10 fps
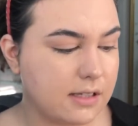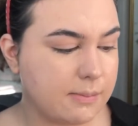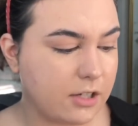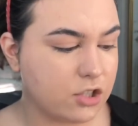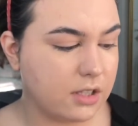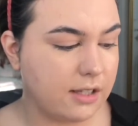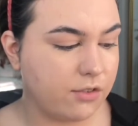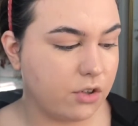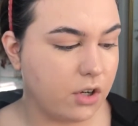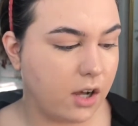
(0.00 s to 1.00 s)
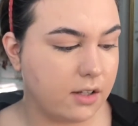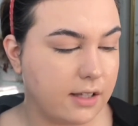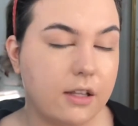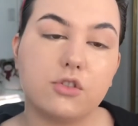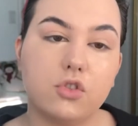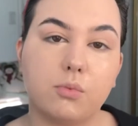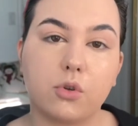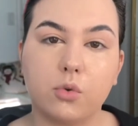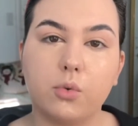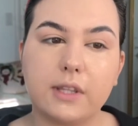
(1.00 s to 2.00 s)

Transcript: especially if you're not like super cool